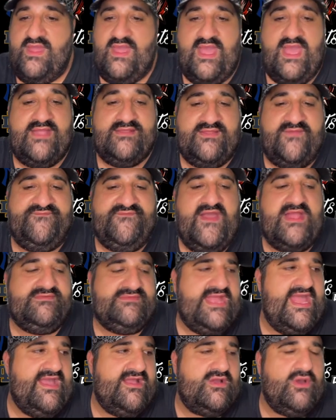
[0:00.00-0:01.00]
and
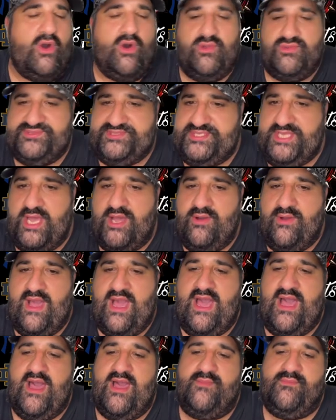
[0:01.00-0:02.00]
defend their gold.
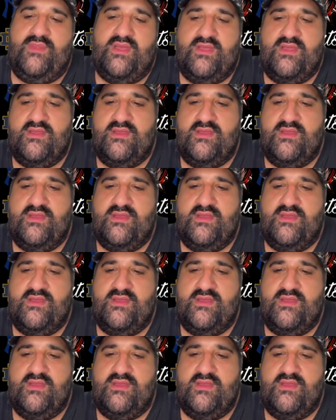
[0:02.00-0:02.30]
So